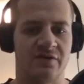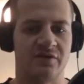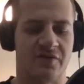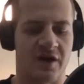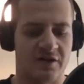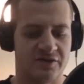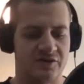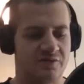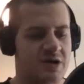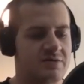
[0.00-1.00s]
Everyone who follows
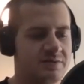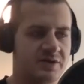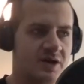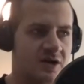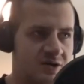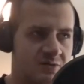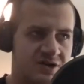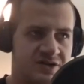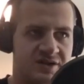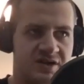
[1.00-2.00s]
you probably already
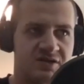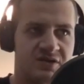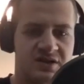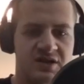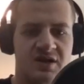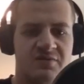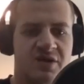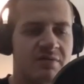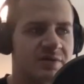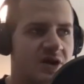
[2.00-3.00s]
watches the UFC and
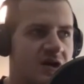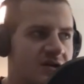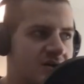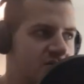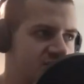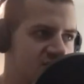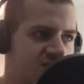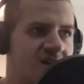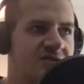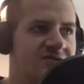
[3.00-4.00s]
probably already knows
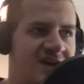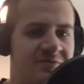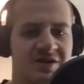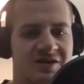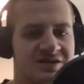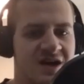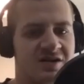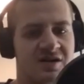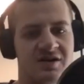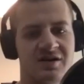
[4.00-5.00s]
exactly what's happening on
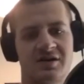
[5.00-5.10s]
Saturday.